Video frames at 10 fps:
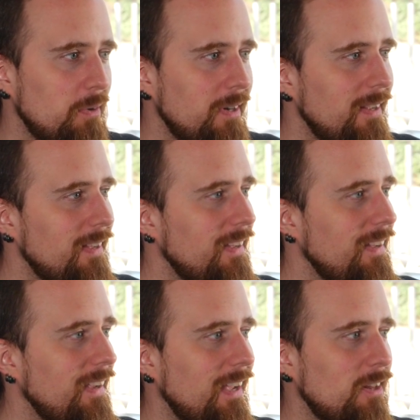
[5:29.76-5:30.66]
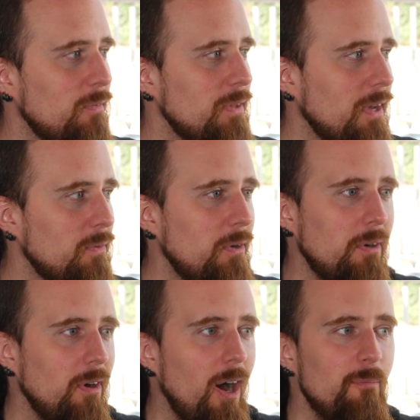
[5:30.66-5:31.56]
or any of the
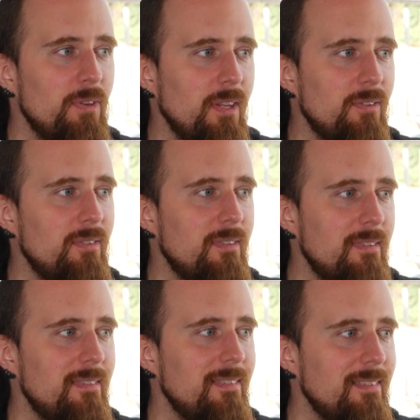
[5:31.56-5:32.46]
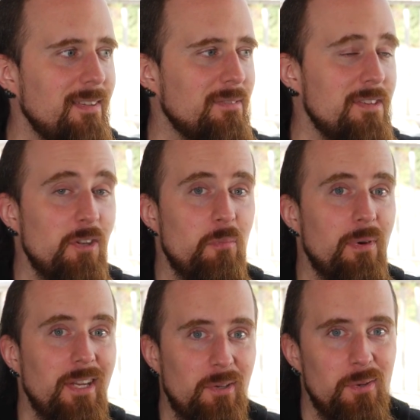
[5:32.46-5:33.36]
other obvious deal
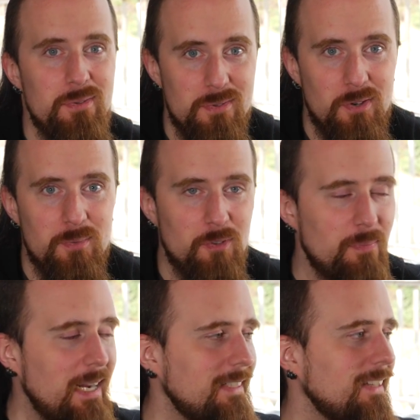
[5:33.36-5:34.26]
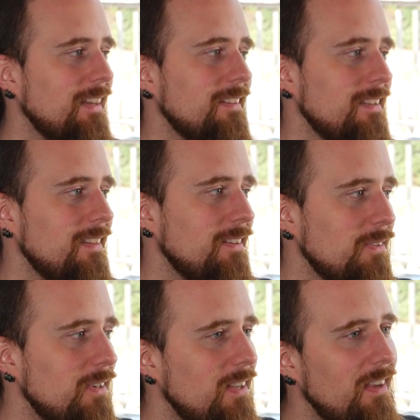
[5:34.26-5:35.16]
breakers in terms of practicality that
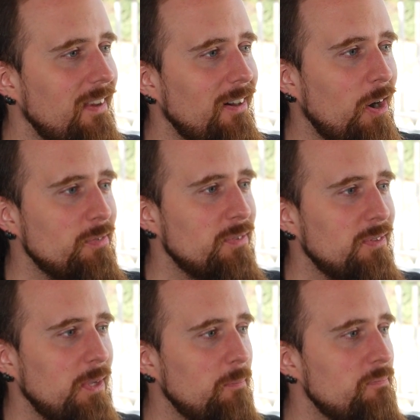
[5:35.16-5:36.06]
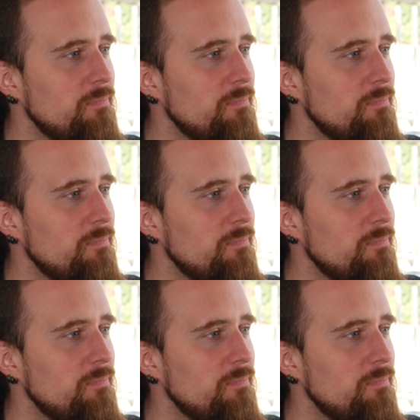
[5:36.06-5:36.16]
you often see.